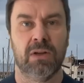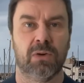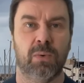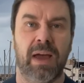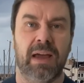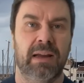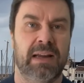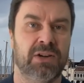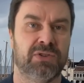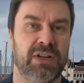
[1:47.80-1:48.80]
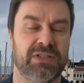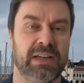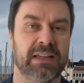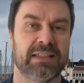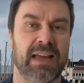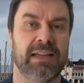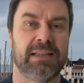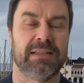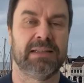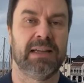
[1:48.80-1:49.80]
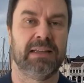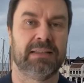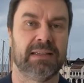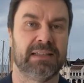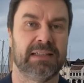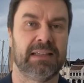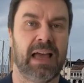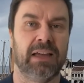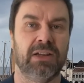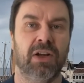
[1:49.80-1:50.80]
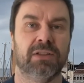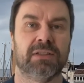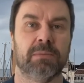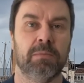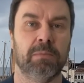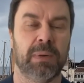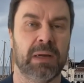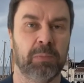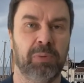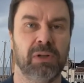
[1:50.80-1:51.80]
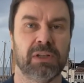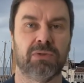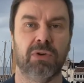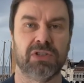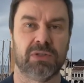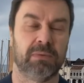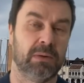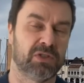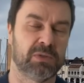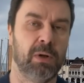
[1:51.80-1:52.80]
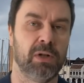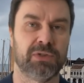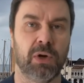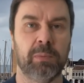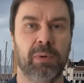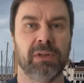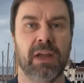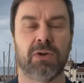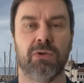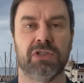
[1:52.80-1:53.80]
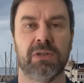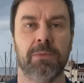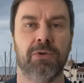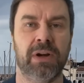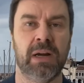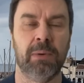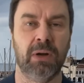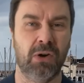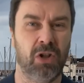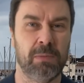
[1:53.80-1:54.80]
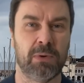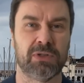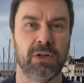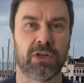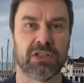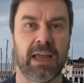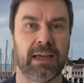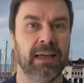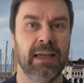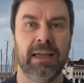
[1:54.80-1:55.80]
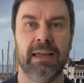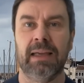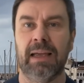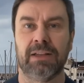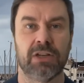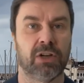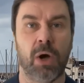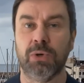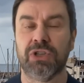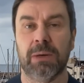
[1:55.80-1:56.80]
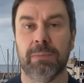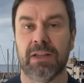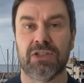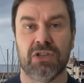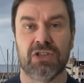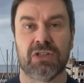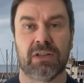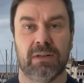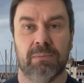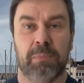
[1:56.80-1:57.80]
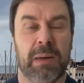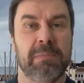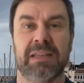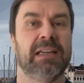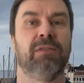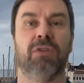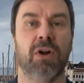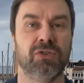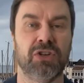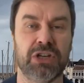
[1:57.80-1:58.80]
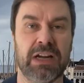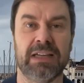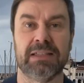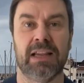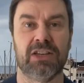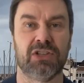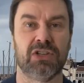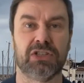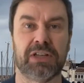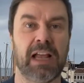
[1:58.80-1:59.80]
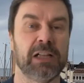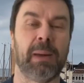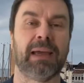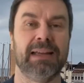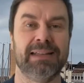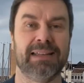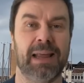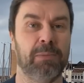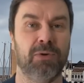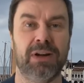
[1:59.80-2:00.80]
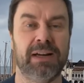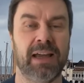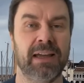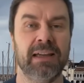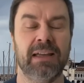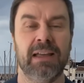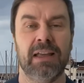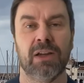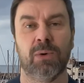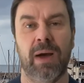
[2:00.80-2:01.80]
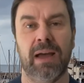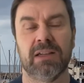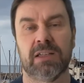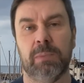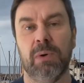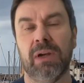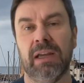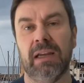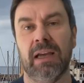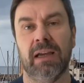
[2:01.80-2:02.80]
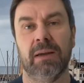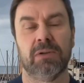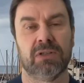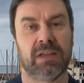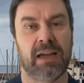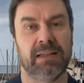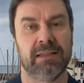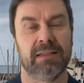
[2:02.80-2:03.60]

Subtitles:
Quite an interesting sight, isn't it, to see that yacht being pulled across. There was a small tug pulled it across the marina, but it almost looks like it's a ghost ship that's just been missing for 100 years and it's just sailed back into that marina. Quite a spooky sight